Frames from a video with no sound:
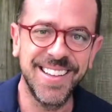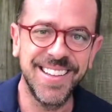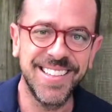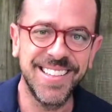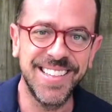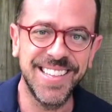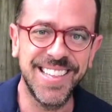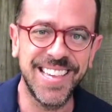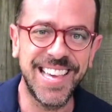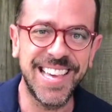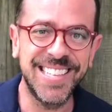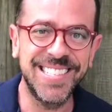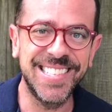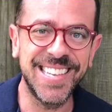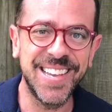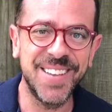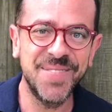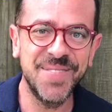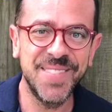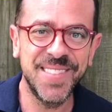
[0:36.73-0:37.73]
Did you get
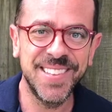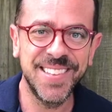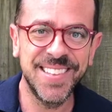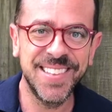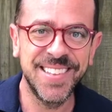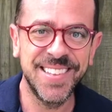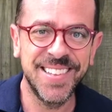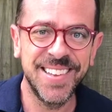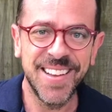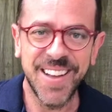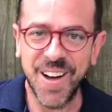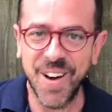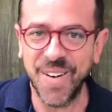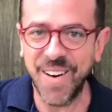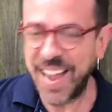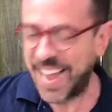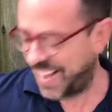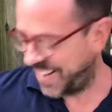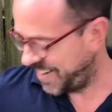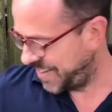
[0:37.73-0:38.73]
some? All
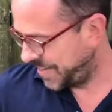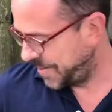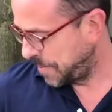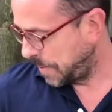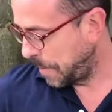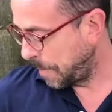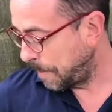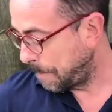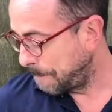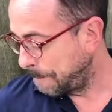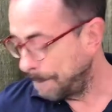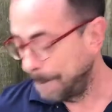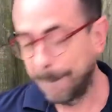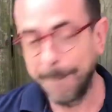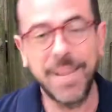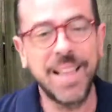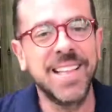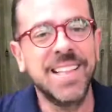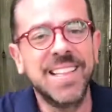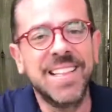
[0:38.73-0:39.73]
right,
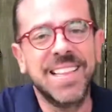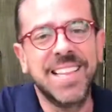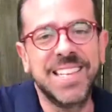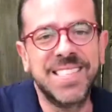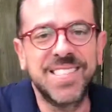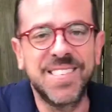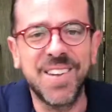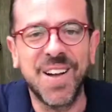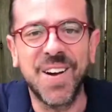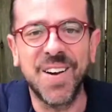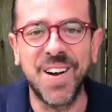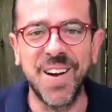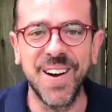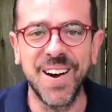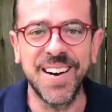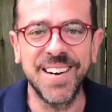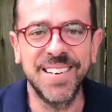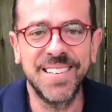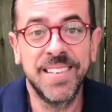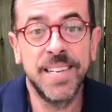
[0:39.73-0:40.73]
let's talk art.
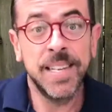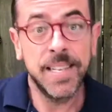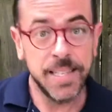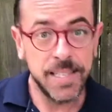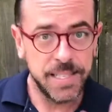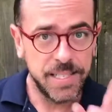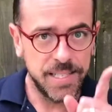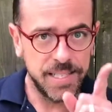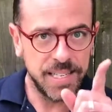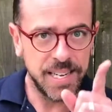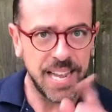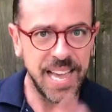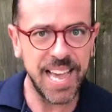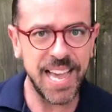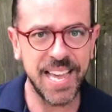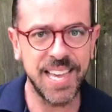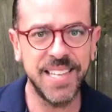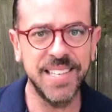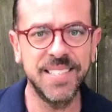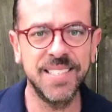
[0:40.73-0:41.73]

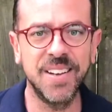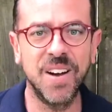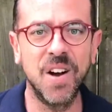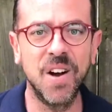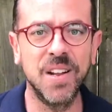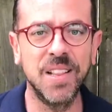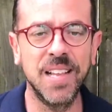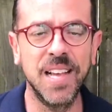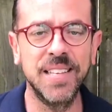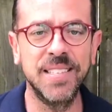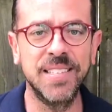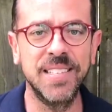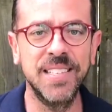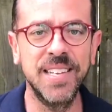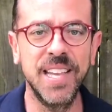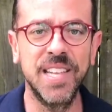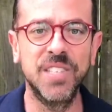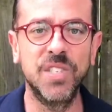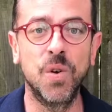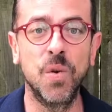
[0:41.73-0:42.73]
Today's art lesson
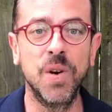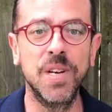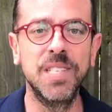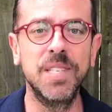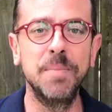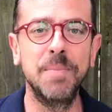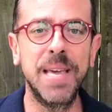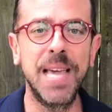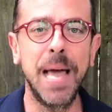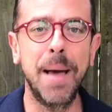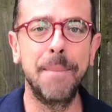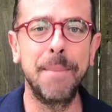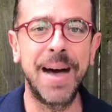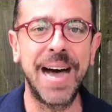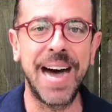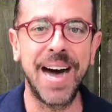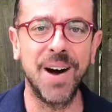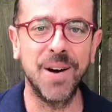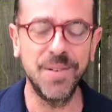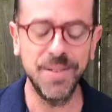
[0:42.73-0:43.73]
is going to be
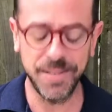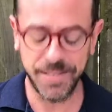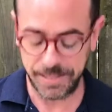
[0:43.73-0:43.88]
about